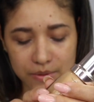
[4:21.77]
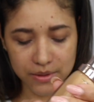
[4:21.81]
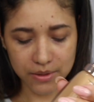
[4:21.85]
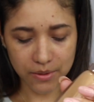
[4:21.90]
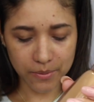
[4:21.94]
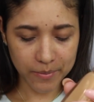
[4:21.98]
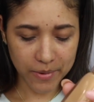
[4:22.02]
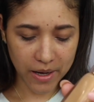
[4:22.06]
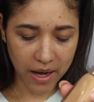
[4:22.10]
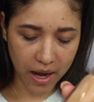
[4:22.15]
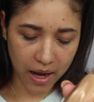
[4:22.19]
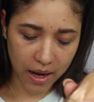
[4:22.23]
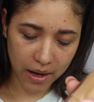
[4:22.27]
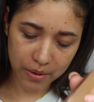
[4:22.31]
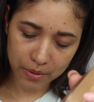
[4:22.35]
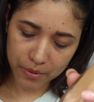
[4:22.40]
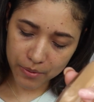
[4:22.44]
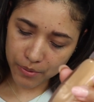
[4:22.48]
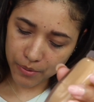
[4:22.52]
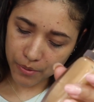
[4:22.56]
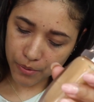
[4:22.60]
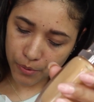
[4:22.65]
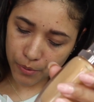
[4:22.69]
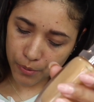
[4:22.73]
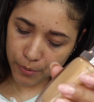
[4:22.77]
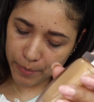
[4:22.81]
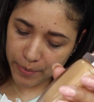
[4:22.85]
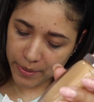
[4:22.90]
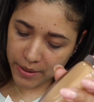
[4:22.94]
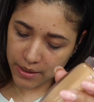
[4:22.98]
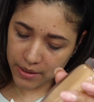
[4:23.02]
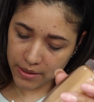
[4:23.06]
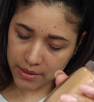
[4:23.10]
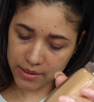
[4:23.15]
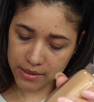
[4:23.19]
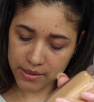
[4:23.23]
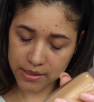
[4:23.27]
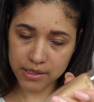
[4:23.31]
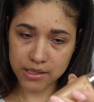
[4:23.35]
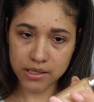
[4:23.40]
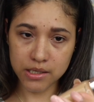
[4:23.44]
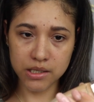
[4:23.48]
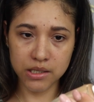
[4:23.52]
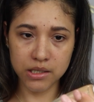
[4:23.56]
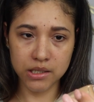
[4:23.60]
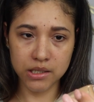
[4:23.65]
somehow opened.